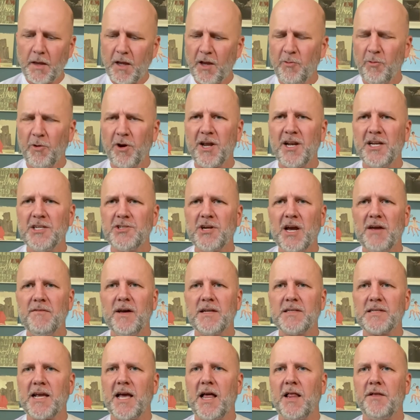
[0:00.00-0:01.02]
we're going to drive
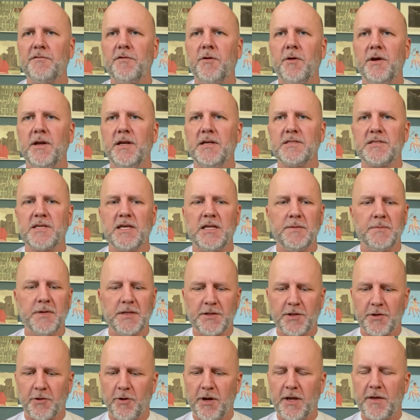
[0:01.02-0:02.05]
out to California and see them at
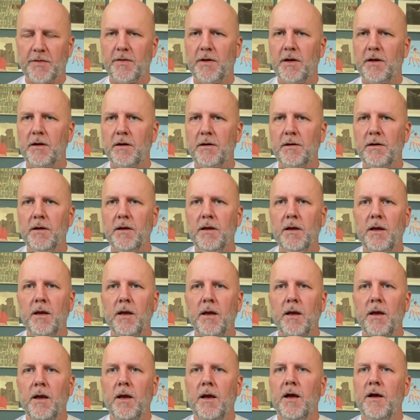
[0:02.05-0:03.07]
the Greek Theater.
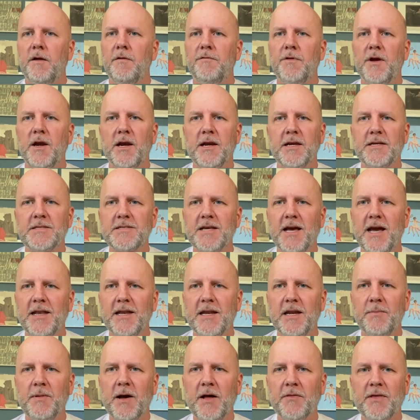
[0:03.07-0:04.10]
Very
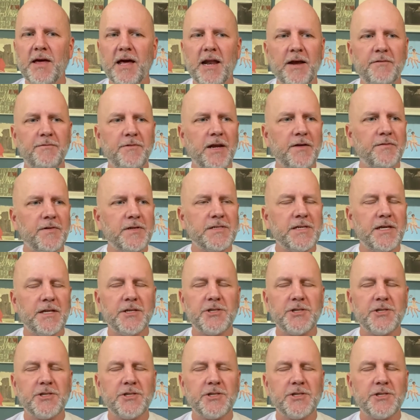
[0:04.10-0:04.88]
excited about that. I've never seen a